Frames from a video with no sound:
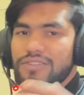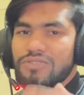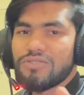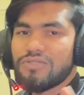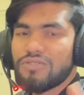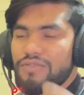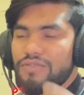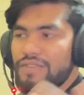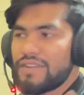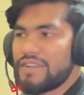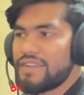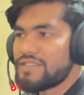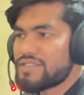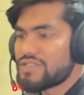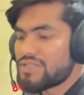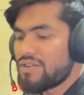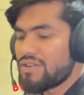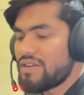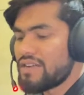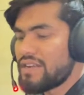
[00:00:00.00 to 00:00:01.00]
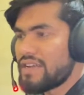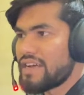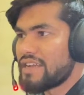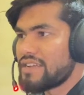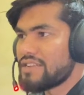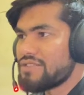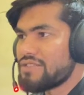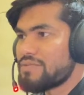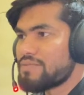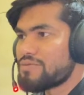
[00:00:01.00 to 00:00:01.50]
Choco will install,
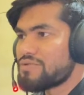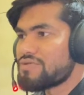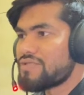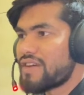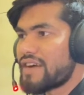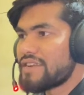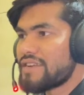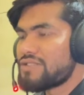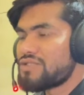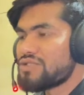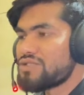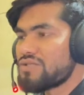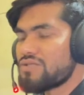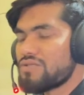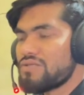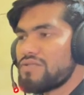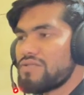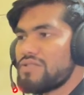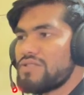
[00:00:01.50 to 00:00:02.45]
and you have to write Choco,